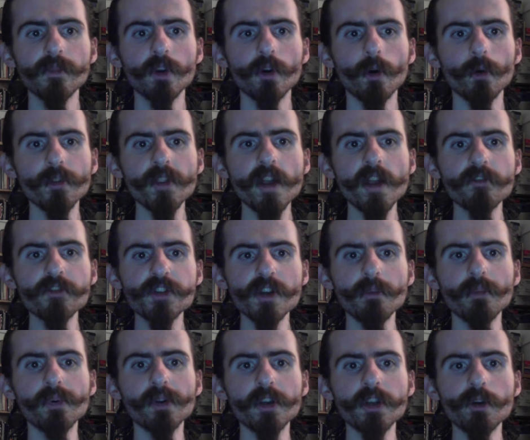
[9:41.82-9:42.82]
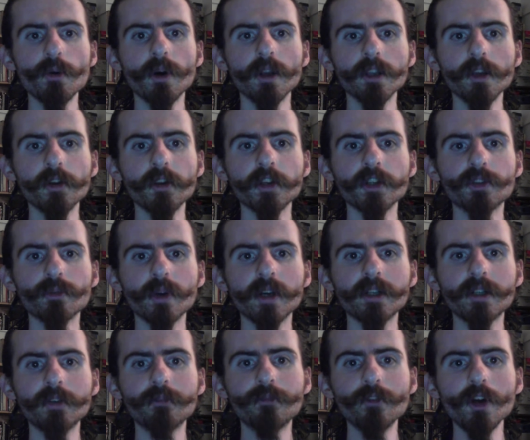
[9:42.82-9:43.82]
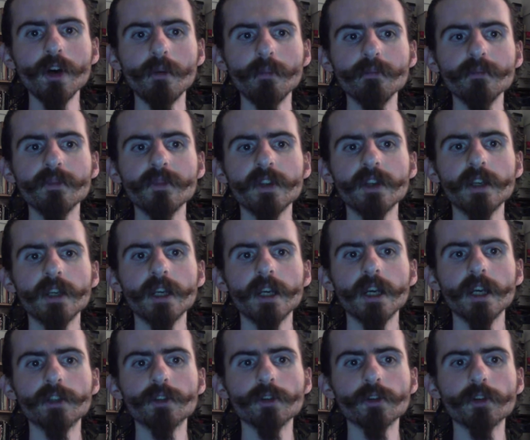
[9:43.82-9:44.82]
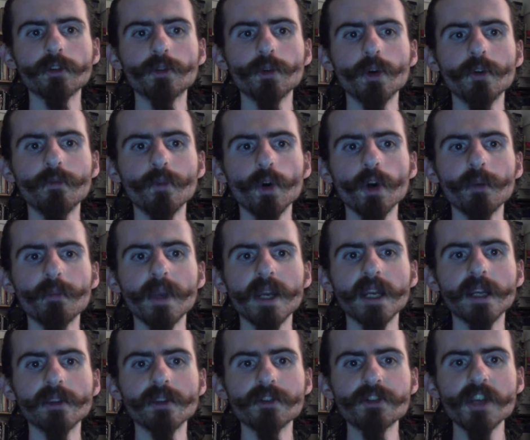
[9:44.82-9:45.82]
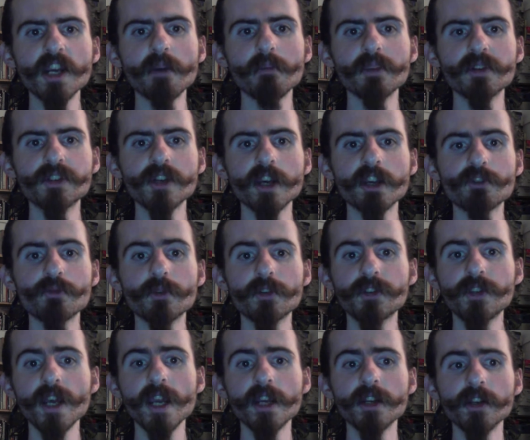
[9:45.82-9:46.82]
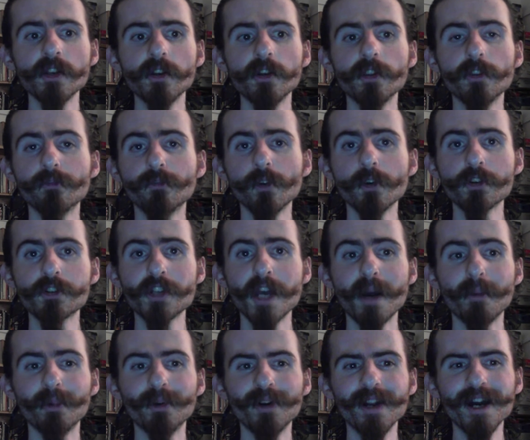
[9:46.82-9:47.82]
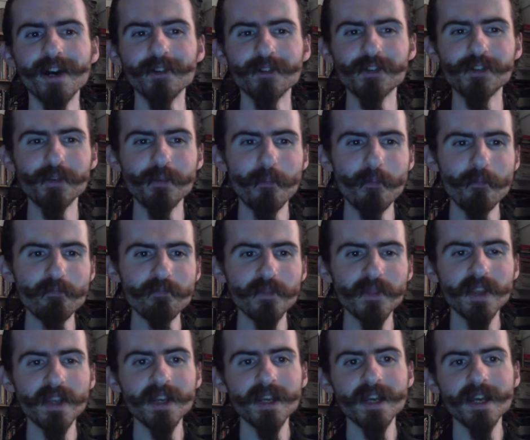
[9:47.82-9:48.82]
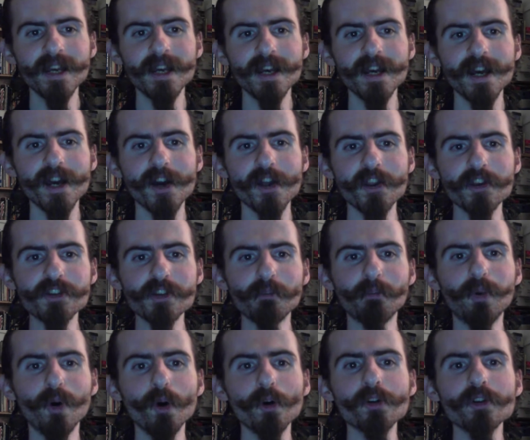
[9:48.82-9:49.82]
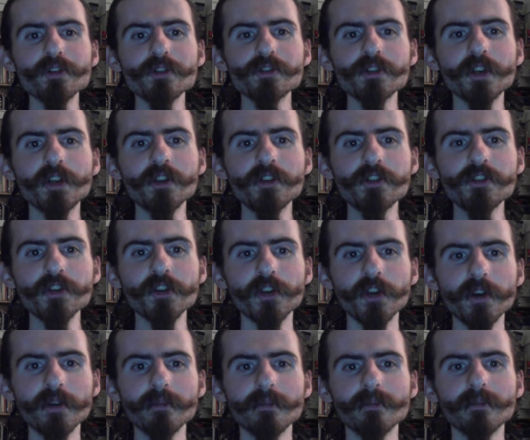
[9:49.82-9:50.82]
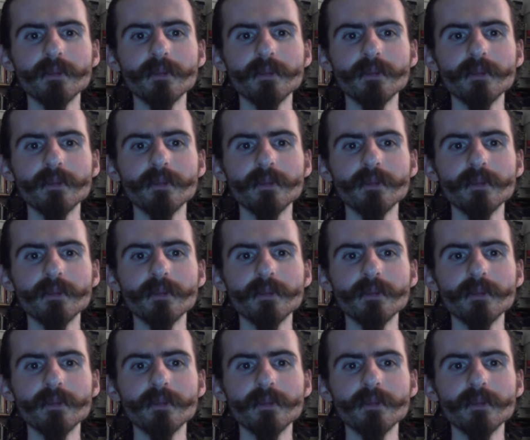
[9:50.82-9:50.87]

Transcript: or that of somebody you are learning directly from, in order to avoid making the same mistakes which they did the first time around, it is important to consider